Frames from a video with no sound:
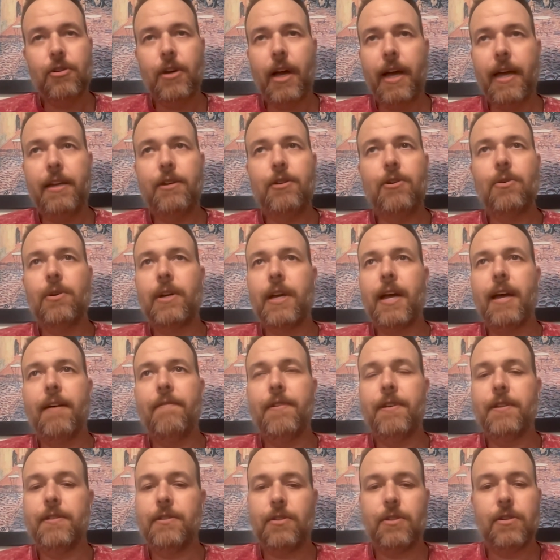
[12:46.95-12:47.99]
I had no
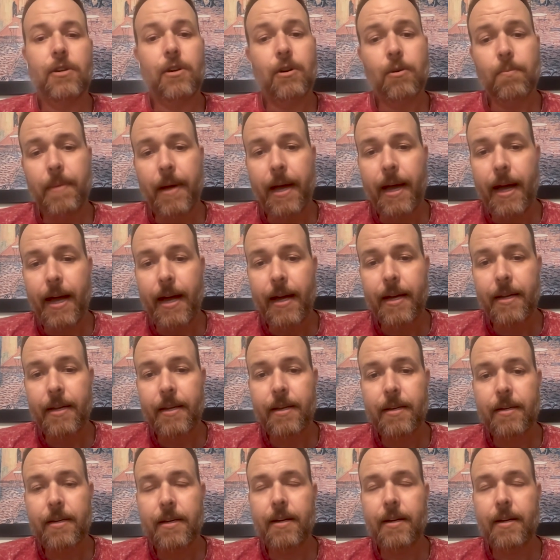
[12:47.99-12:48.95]
confidence to go back.